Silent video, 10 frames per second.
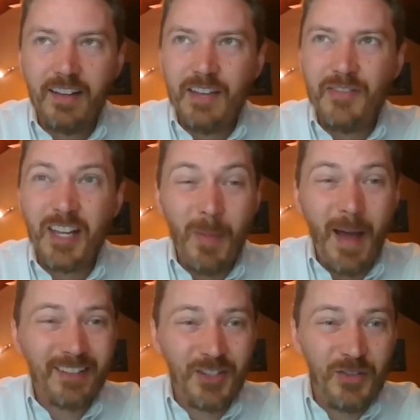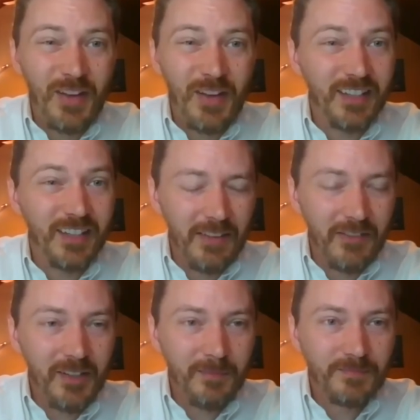If you go back to two thousand
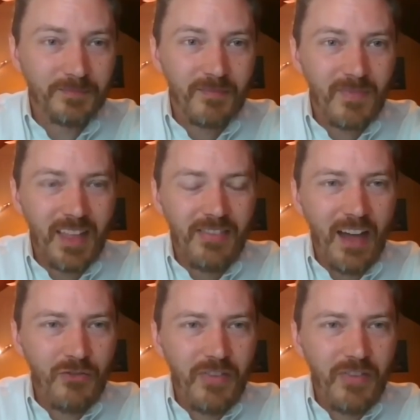seven, that